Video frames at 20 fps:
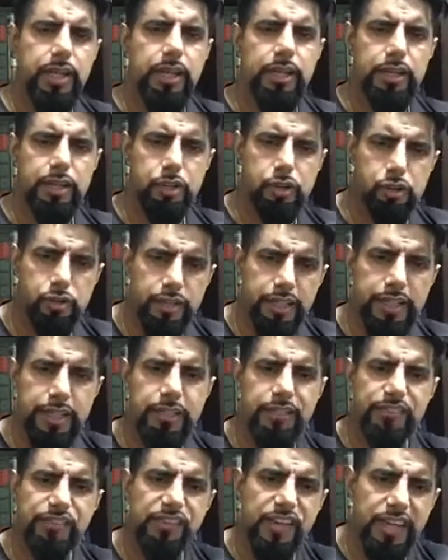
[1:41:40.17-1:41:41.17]
Creed,
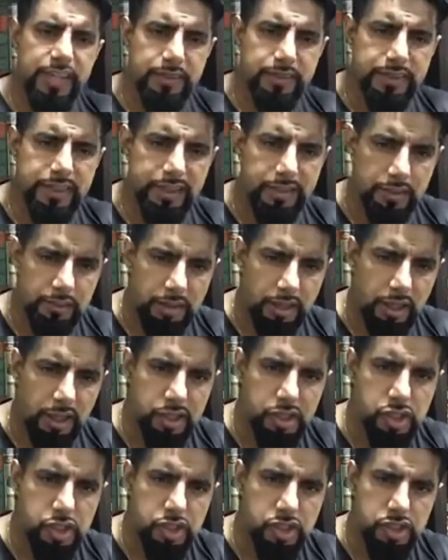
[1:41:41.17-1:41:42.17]
faith in Allah
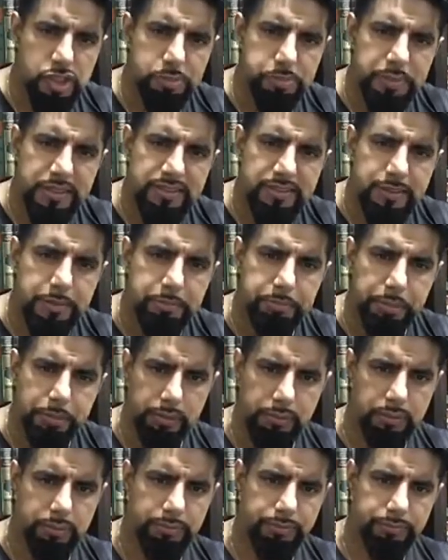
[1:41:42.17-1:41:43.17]
should just be simple,
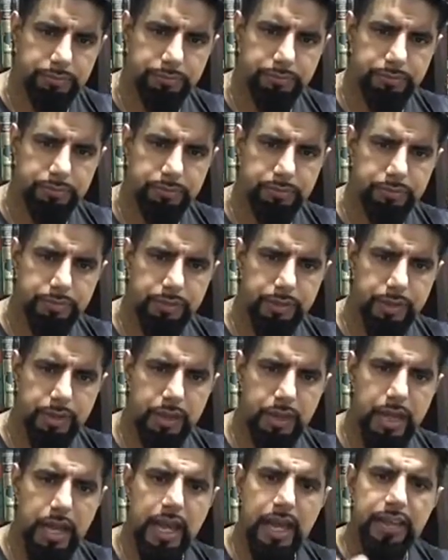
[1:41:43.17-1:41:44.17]

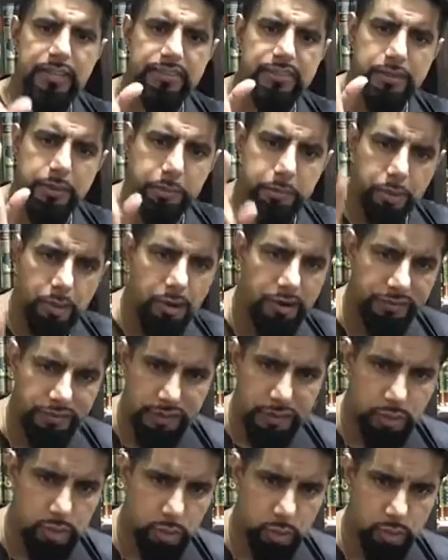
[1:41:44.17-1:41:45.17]
as the
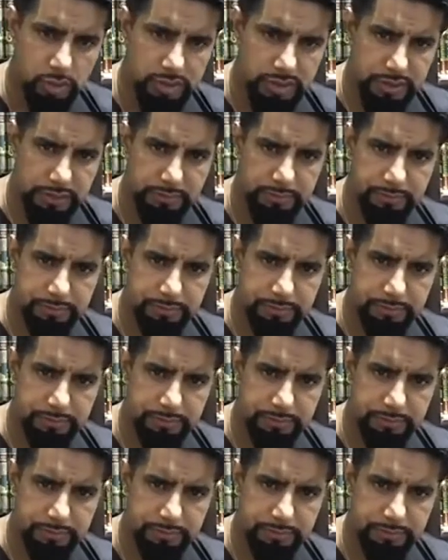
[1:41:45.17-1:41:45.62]
Prophet taught it.